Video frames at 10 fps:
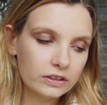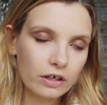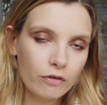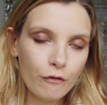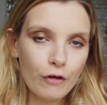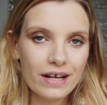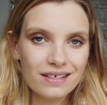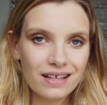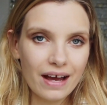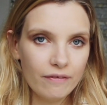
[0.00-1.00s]
So refer
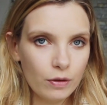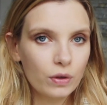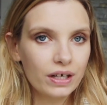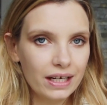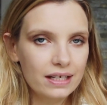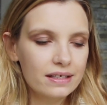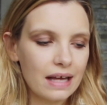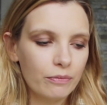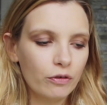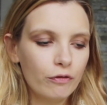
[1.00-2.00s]
to that if you want an
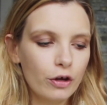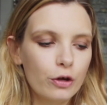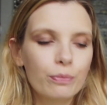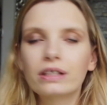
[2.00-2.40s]
in-depth review,